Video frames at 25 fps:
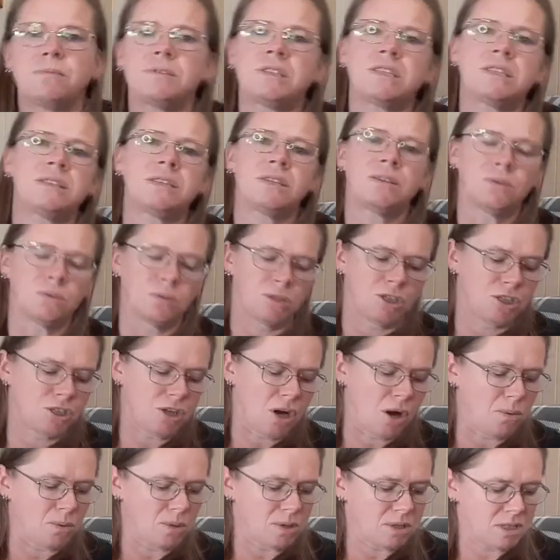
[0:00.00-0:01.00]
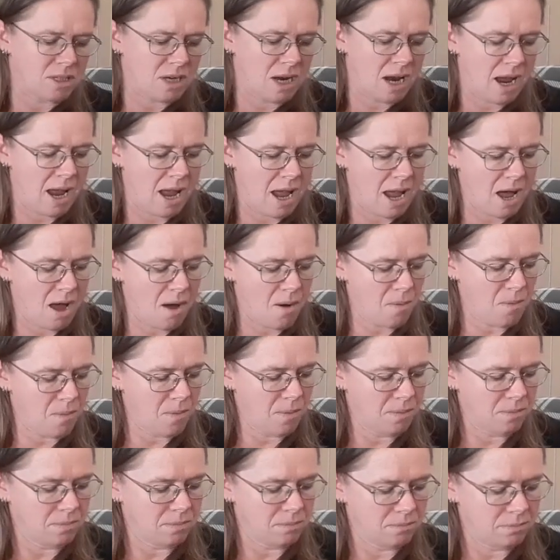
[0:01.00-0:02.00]
still show us how
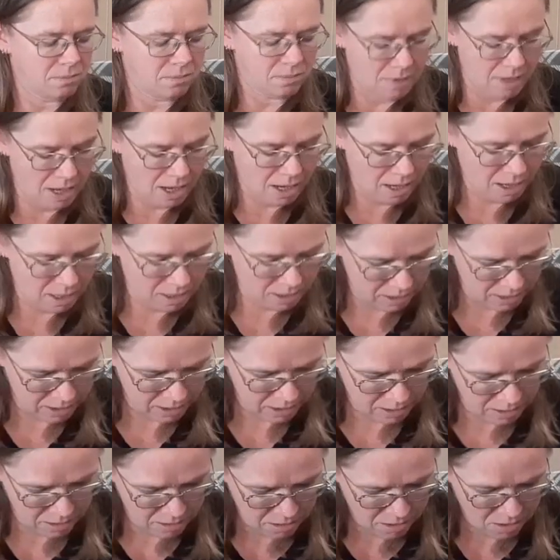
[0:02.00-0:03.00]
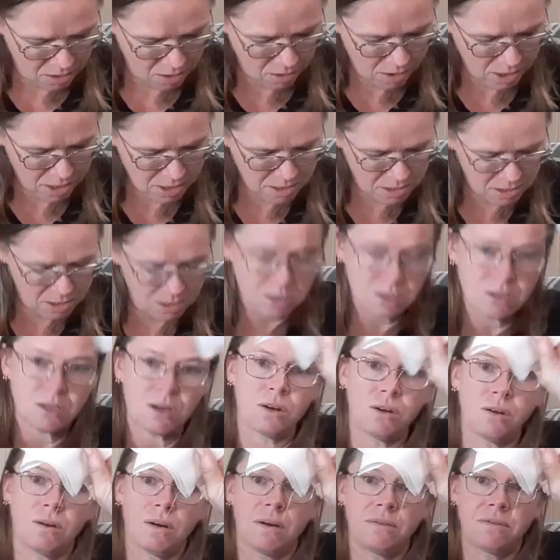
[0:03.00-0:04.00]
linen dyes. So
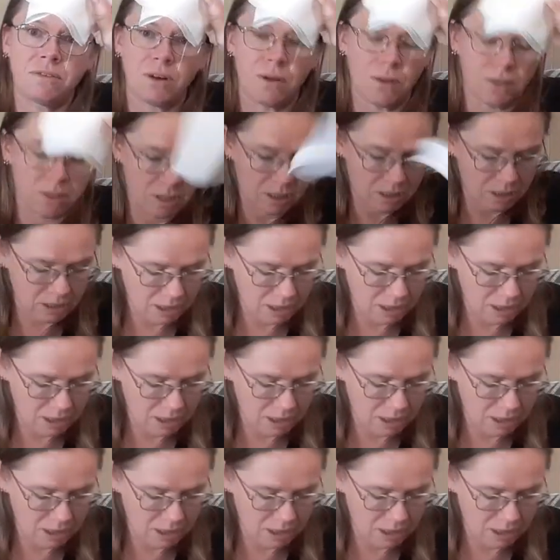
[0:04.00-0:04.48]
I've got the